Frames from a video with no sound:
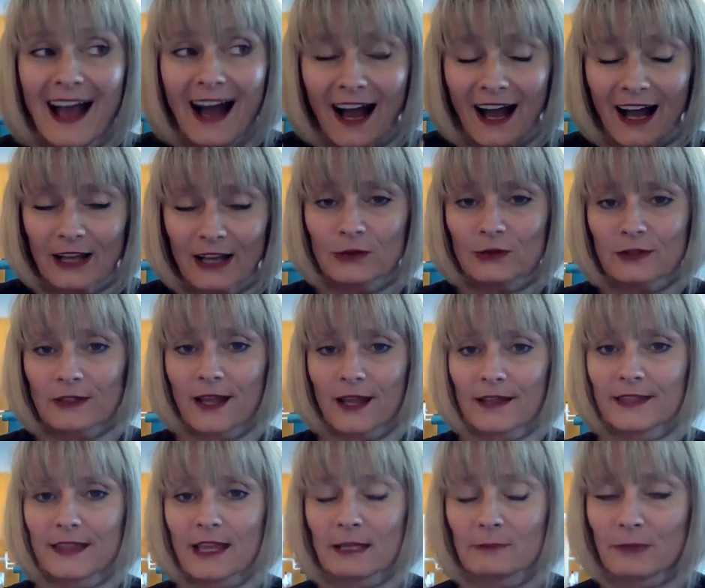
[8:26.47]
I don't like
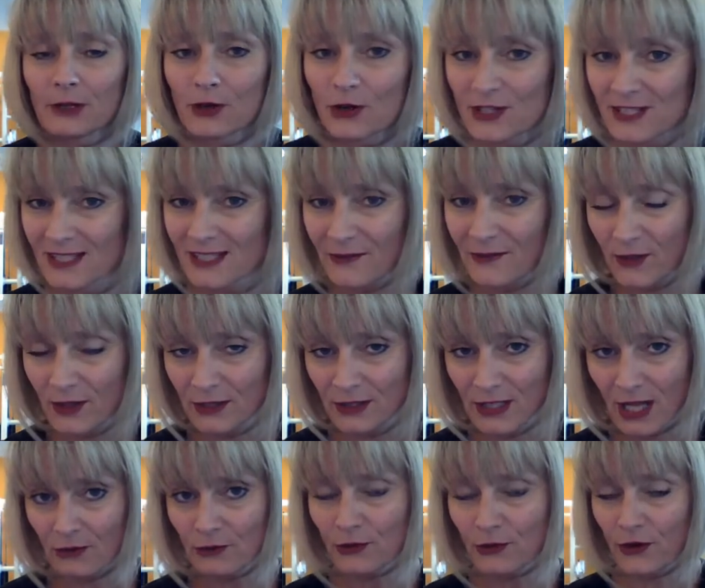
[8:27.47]
that, because if a
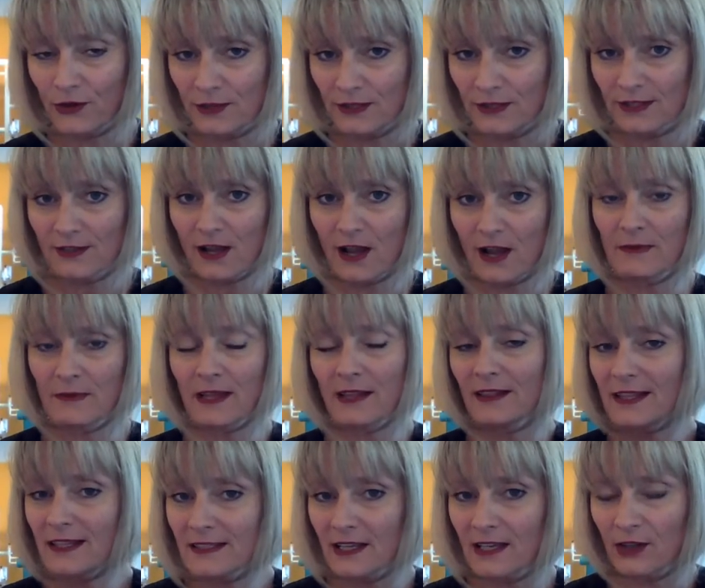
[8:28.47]
downturn is coming,
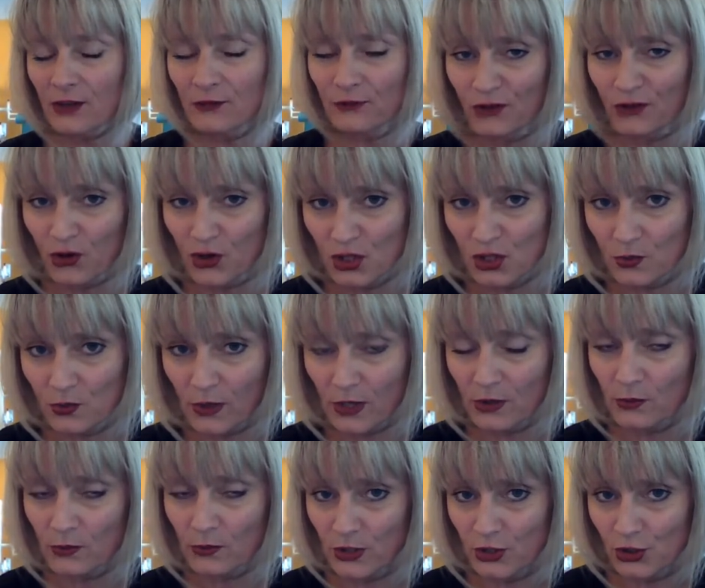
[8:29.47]
these are the first
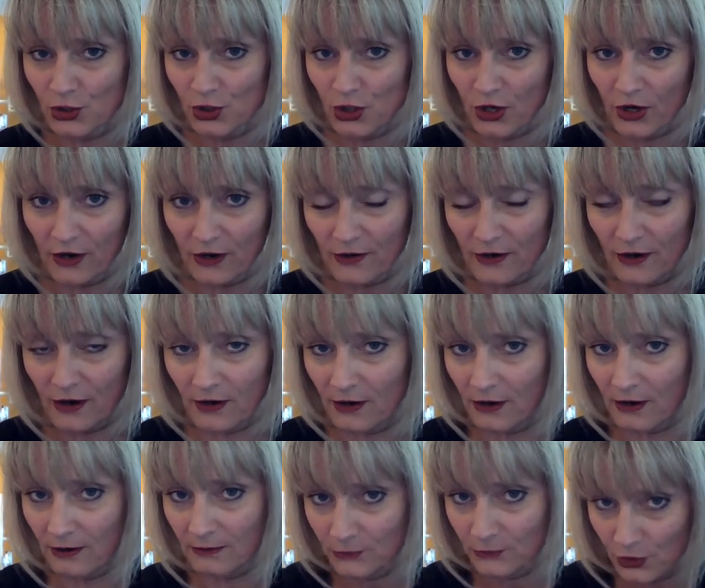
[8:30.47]
ones which are
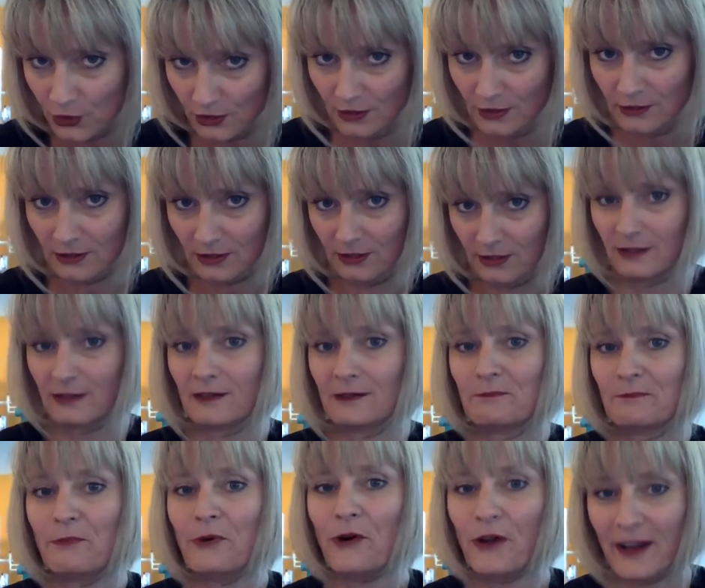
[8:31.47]
just
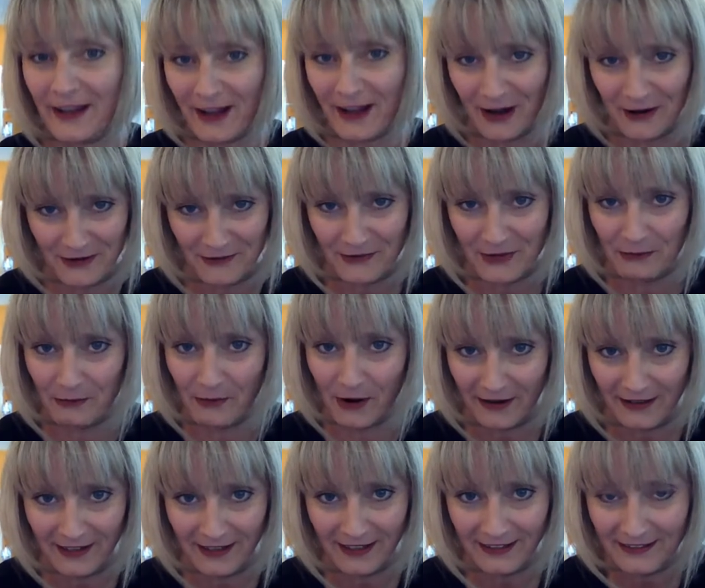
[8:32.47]
pulling out of the
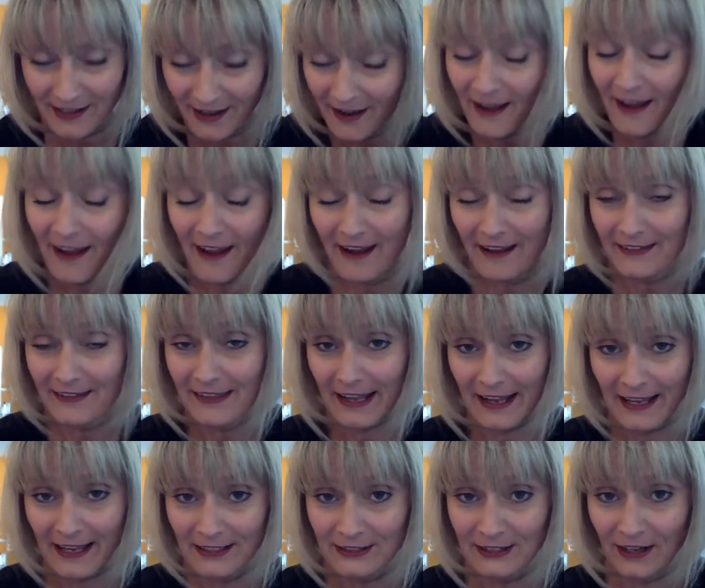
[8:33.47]
market, and they
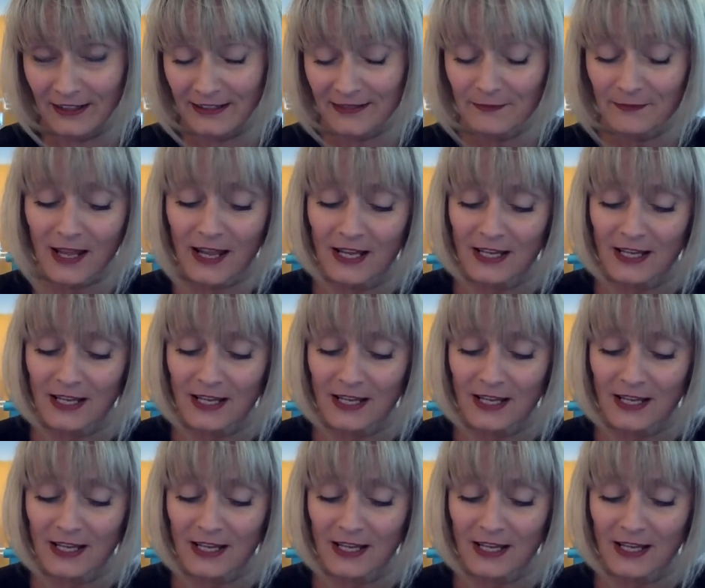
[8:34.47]
are done.